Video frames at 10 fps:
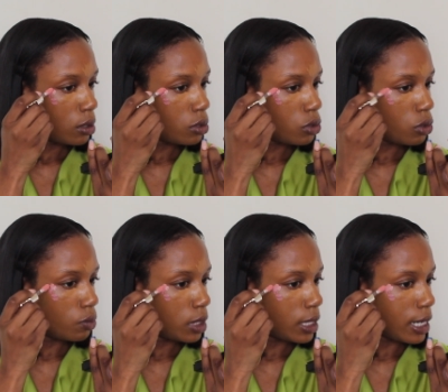to
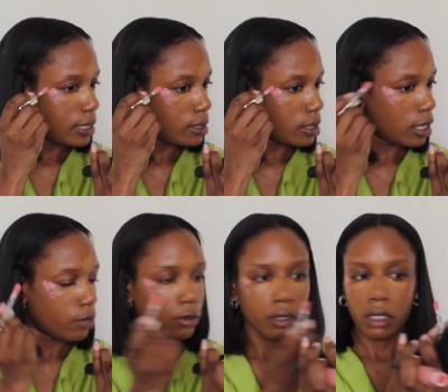blend
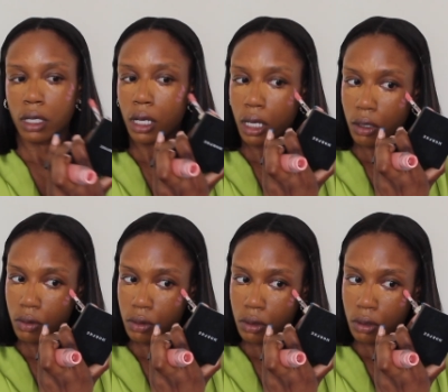everything
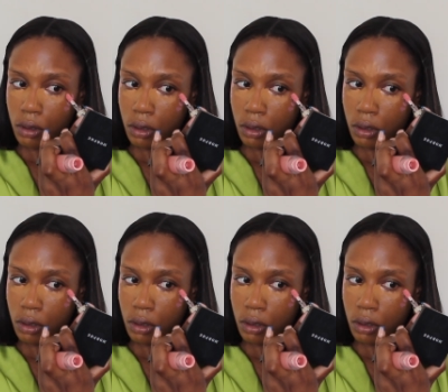out,